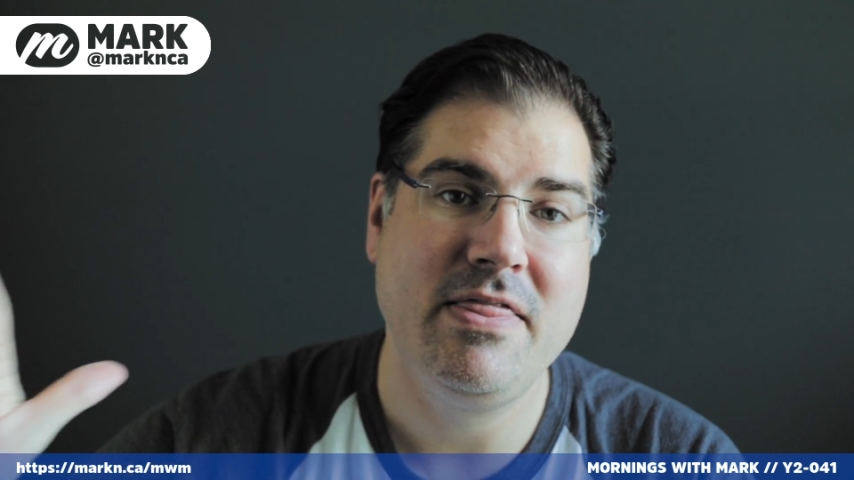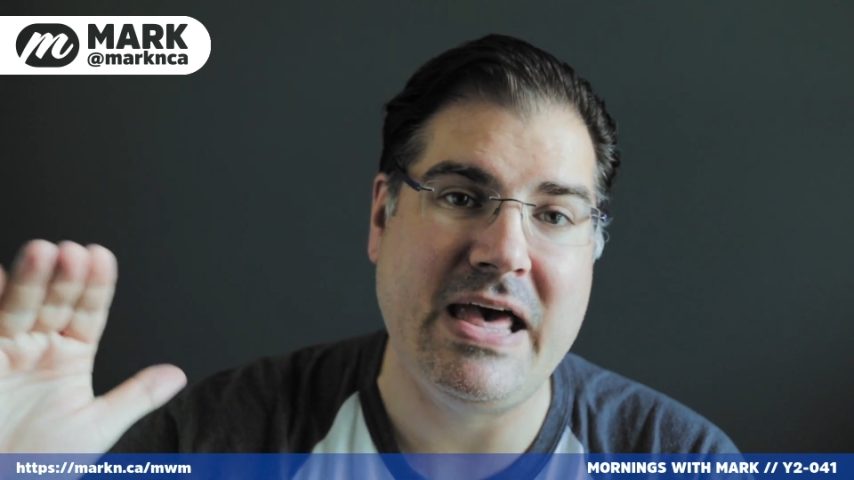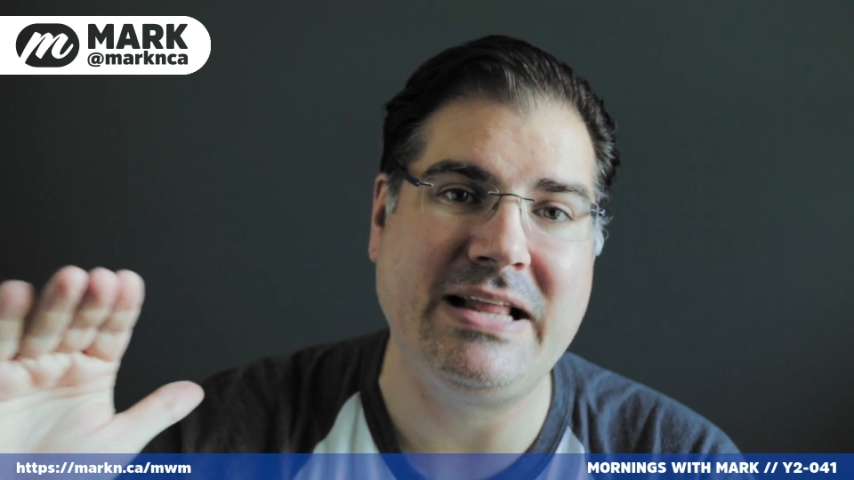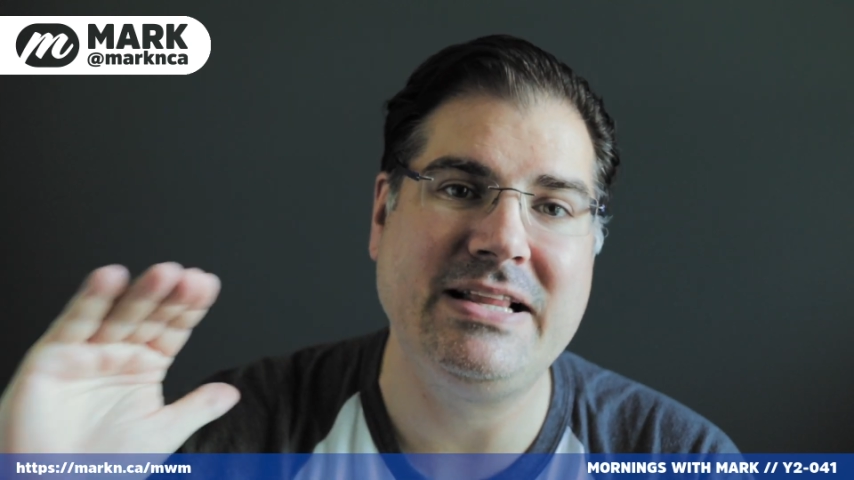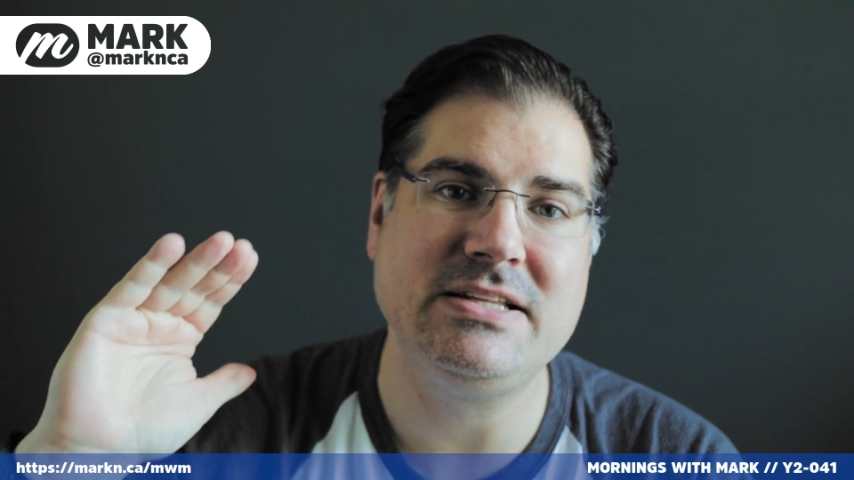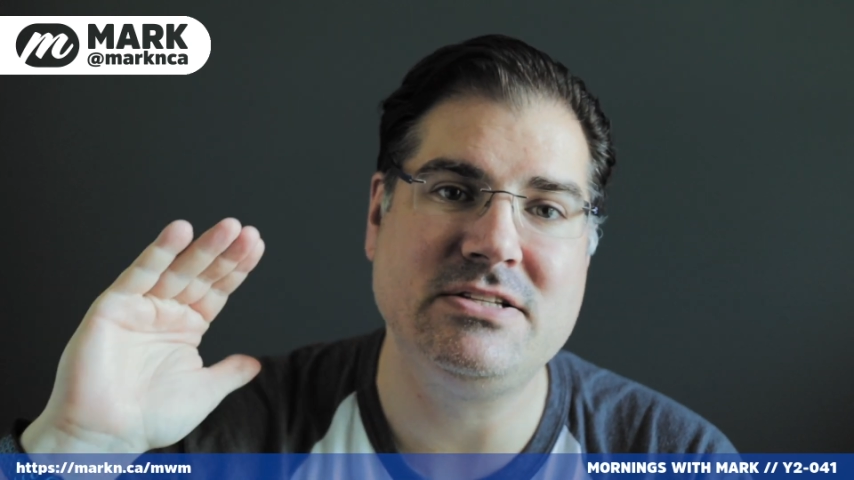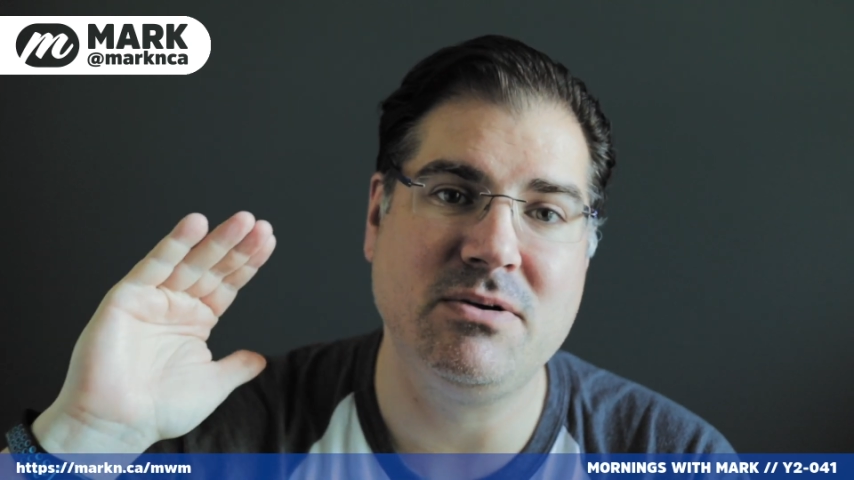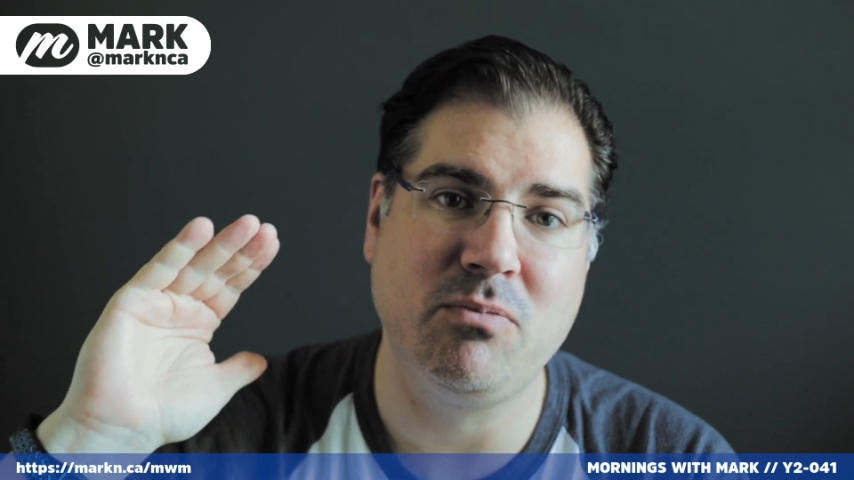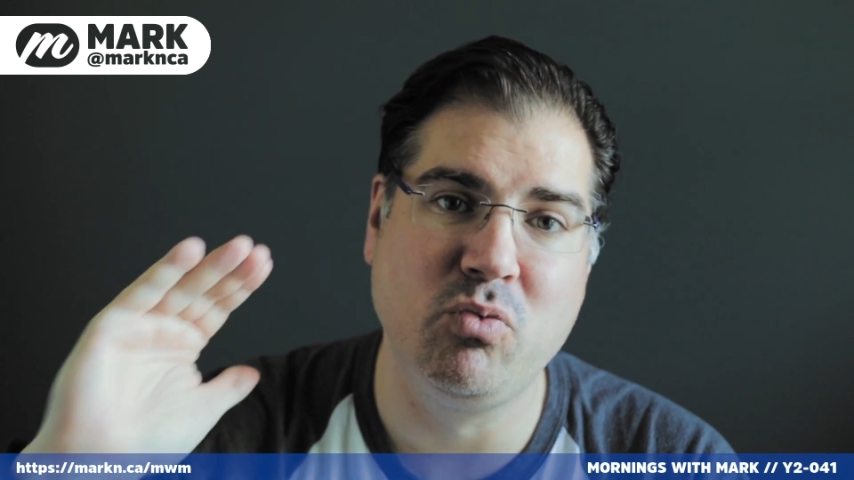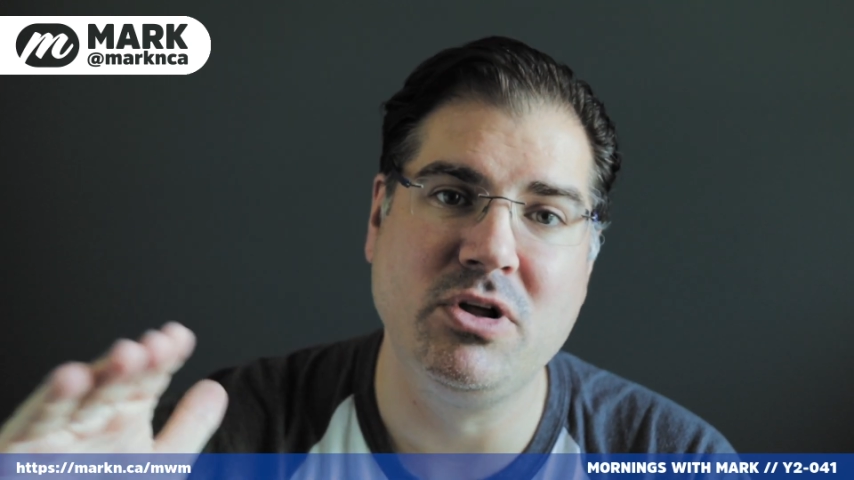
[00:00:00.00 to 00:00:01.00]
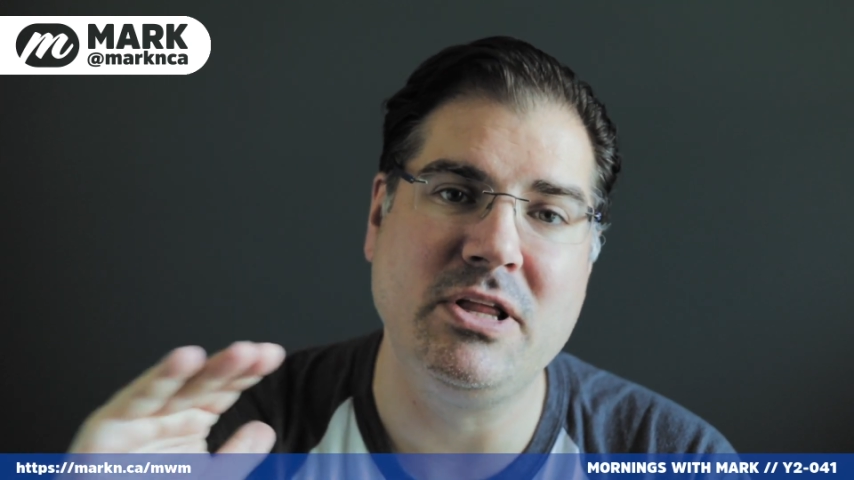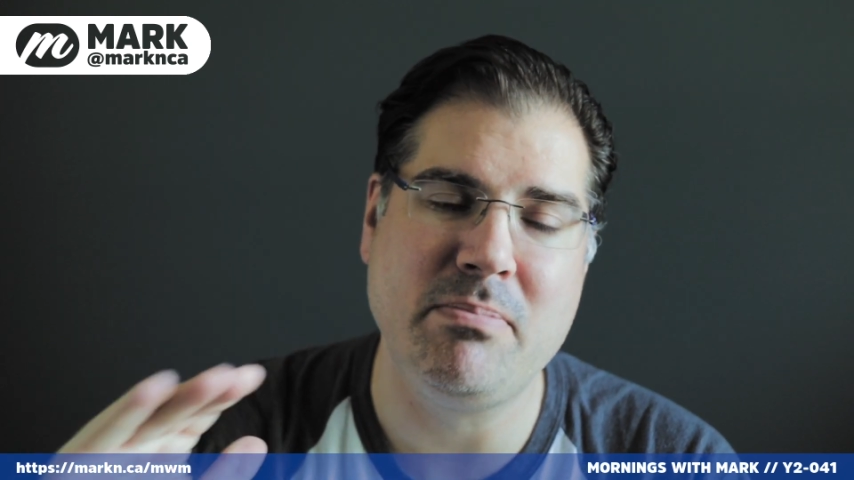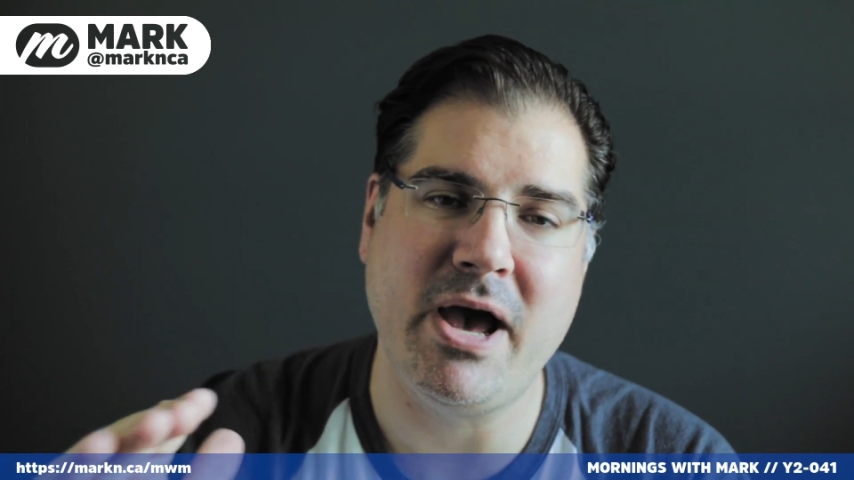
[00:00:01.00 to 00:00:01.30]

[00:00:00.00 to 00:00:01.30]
That leads to really